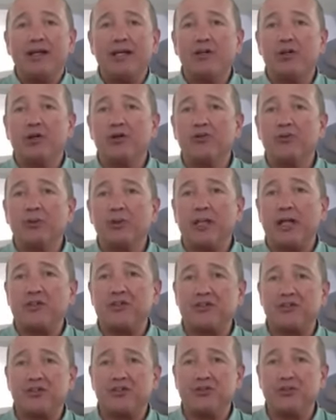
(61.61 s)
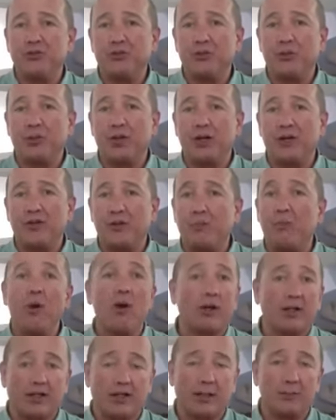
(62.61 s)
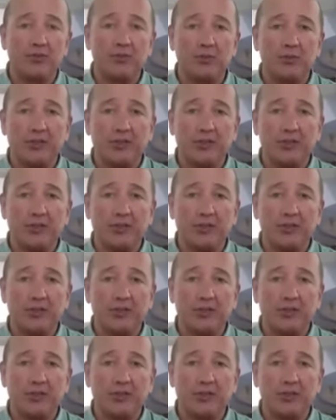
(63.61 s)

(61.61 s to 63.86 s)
it also allows us to do the markups.